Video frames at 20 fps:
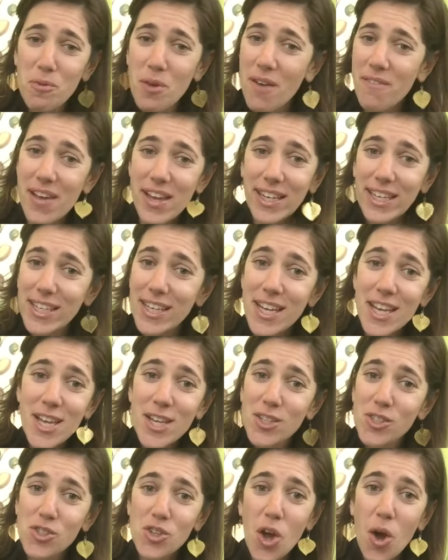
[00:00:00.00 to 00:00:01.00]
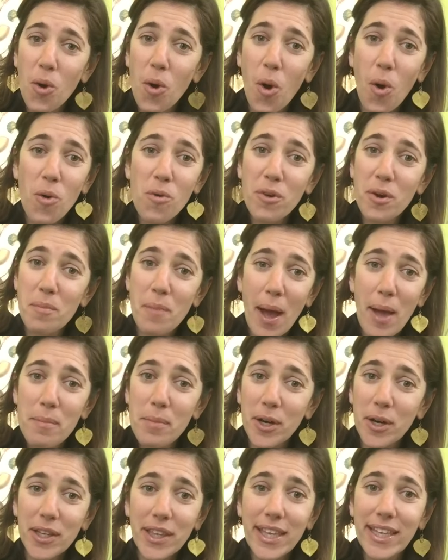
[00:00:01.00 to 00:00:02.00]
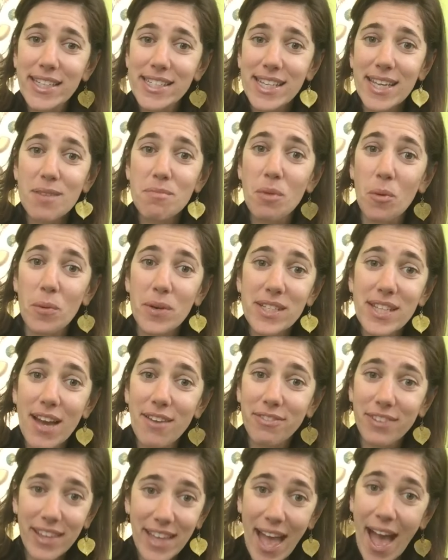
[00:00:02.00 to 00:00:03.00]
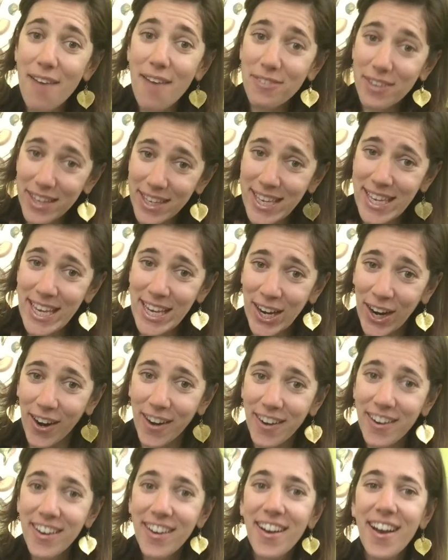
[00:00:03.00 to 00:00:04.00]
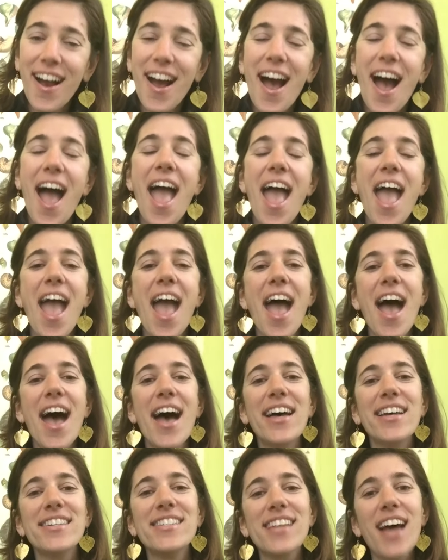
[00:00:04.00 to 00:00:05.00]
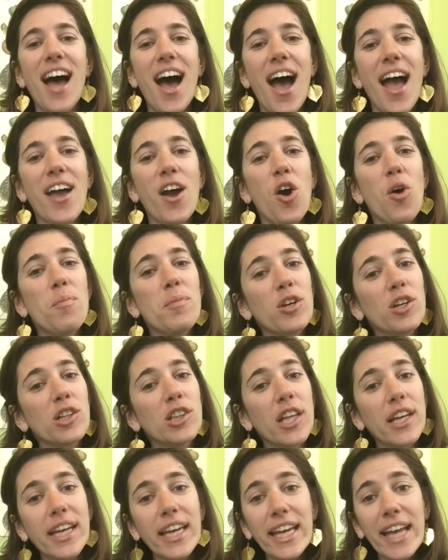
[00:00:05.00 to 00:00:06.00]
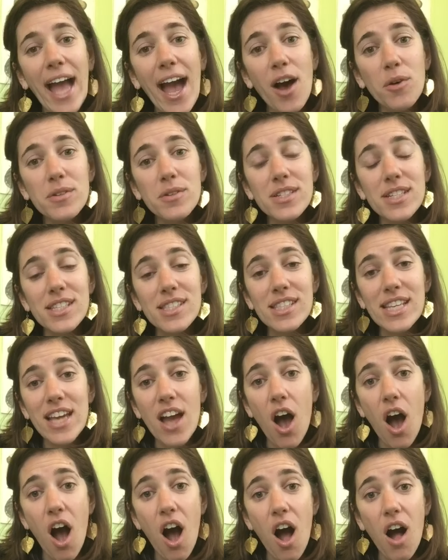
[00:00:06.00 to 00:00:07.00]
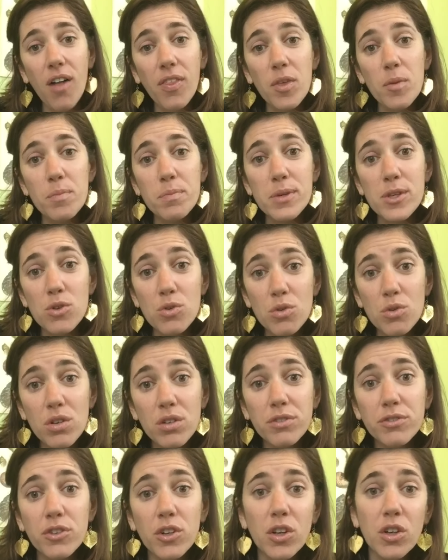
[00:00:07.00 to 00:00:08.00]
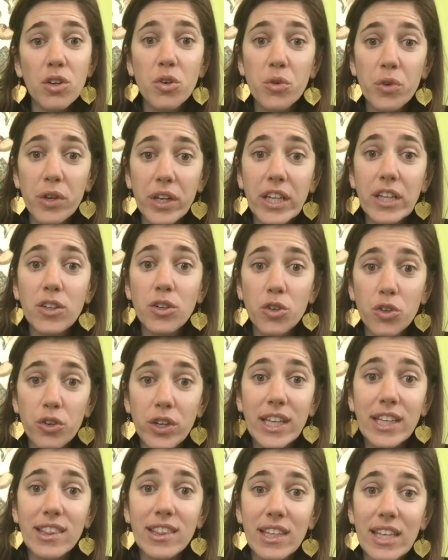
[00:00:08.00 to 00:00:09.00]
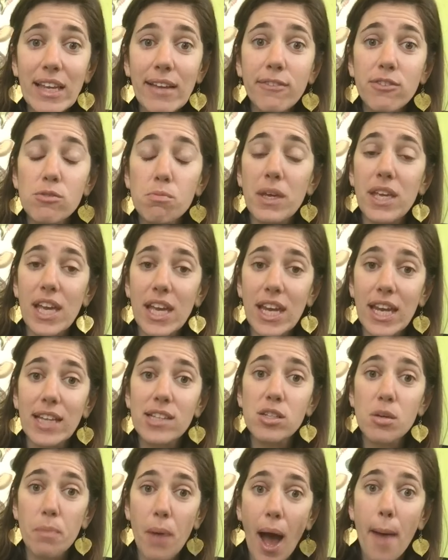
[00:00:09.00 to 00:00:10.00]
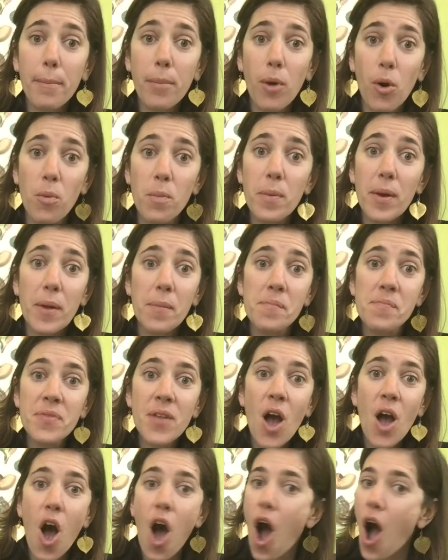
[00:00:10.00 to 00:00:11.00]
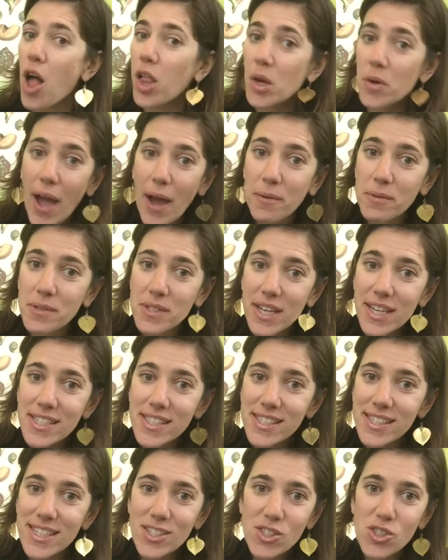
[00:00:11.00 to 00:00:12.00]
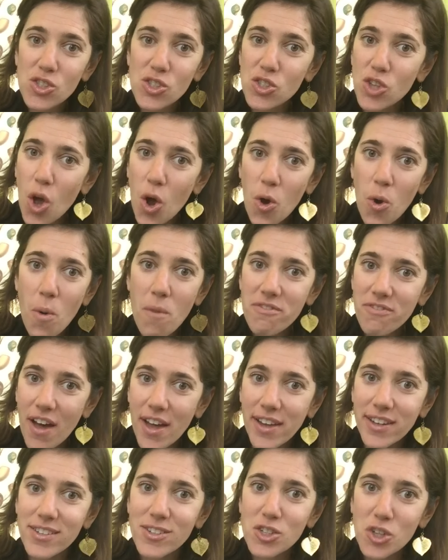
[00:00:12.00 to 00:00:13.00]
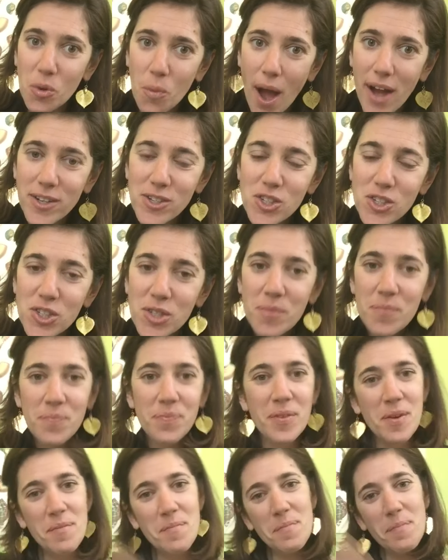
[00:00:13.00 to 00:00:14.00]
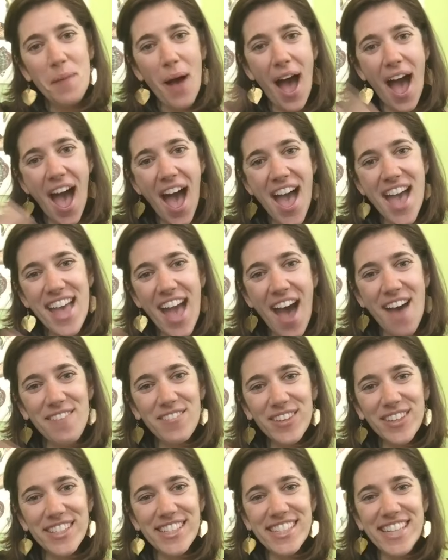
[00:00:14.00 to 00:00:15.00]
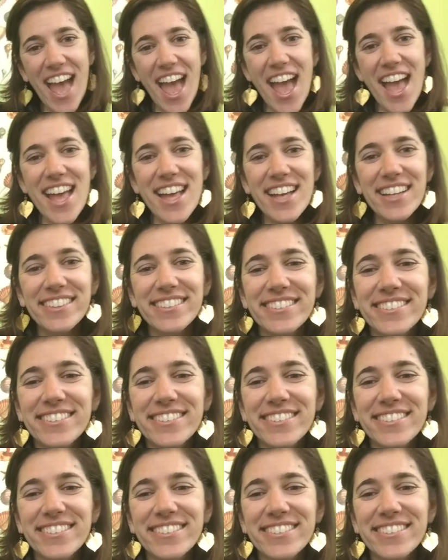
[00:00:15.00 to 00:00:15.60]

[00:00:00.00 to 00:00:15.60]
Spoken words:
if you have any snow over by Burlington, but we definitely have it here. And I hope you're looking out to see all the beautiful green leaves beginning to pop open all around us. It's so fun to watch. Bye. Have a good day.